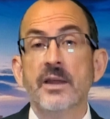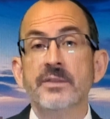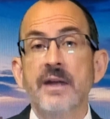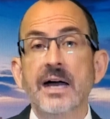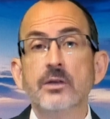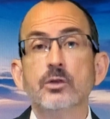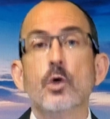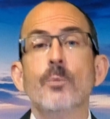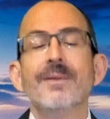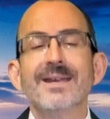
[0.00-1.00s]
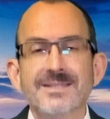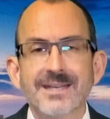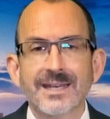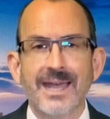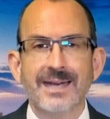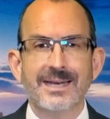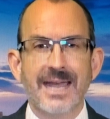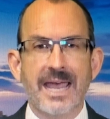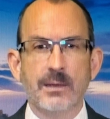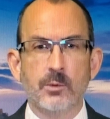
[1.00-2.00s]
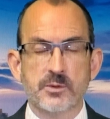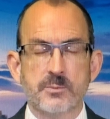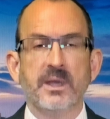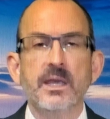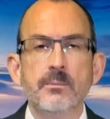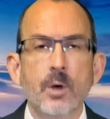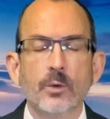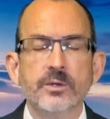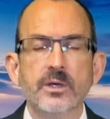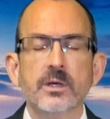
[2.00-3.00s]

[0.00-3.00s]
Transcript: not domesticated animals, behemoth,